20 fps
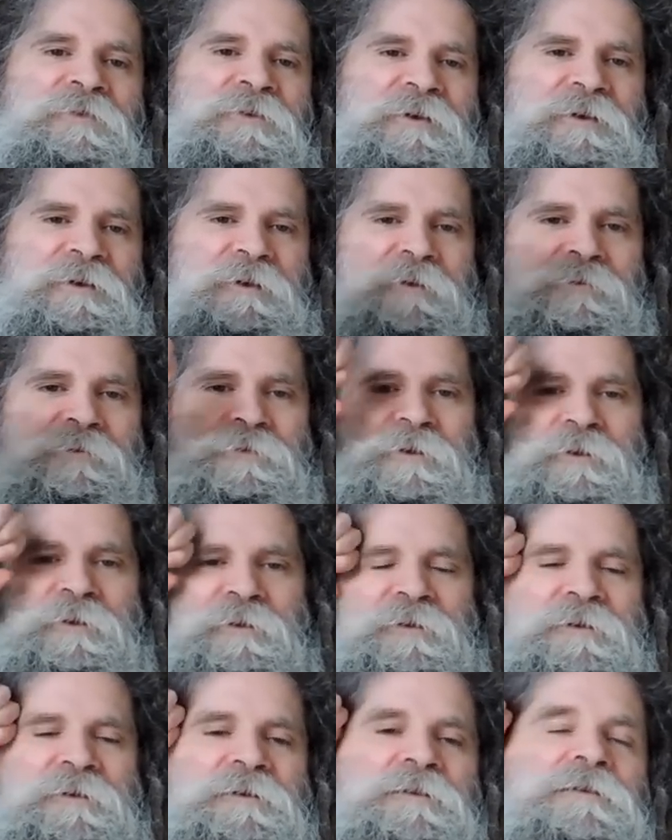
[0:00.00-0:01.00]

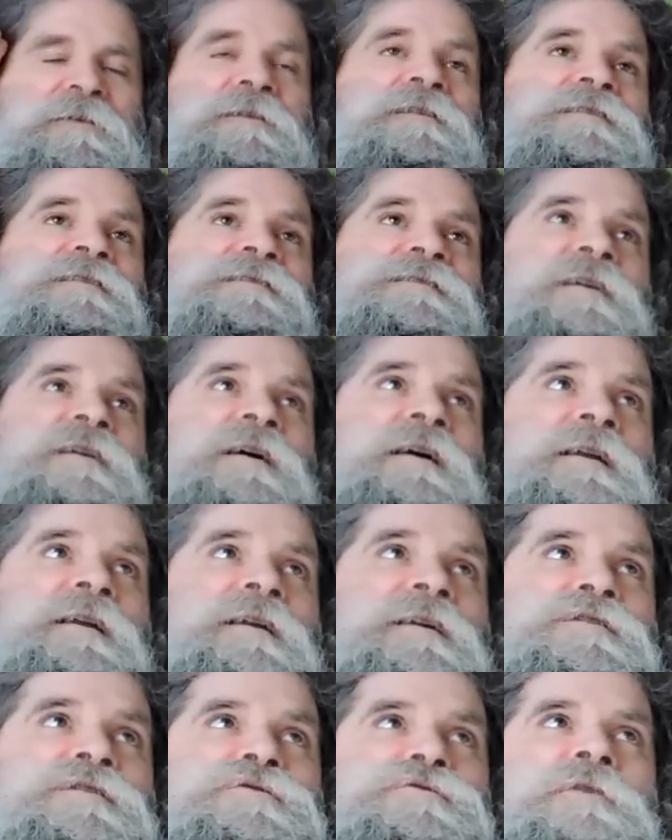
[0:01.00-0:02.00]
the site
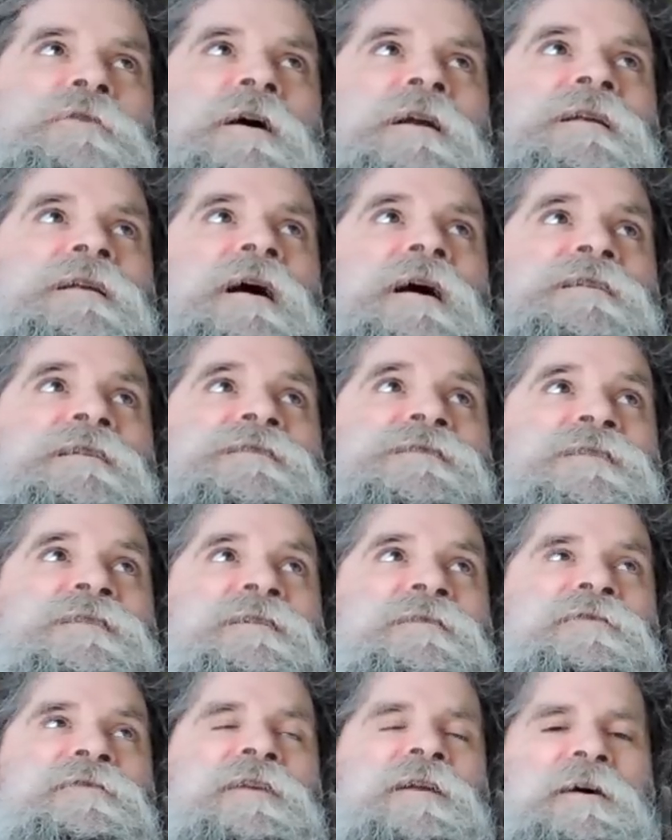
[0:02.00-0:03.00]
is Dreadlocks
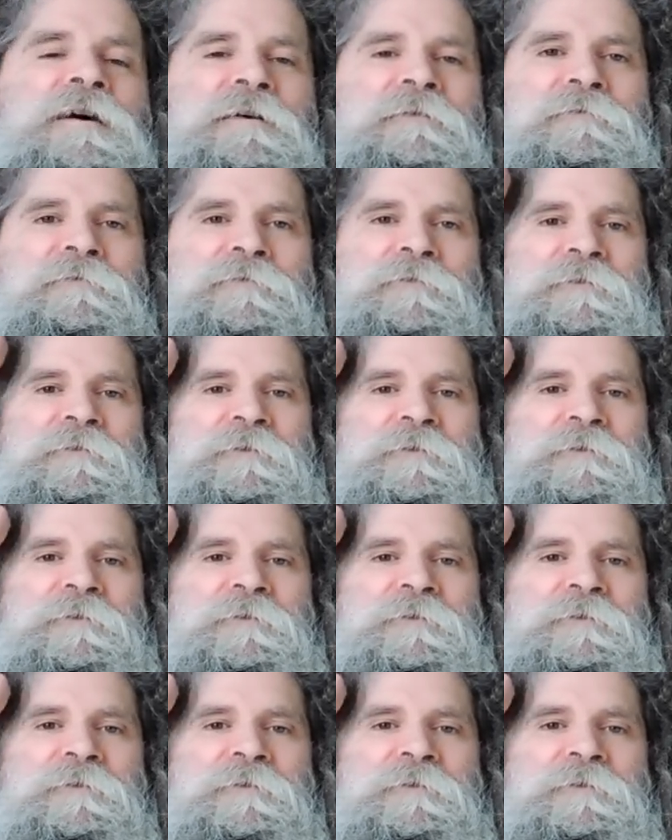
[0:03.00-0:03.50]
of Love,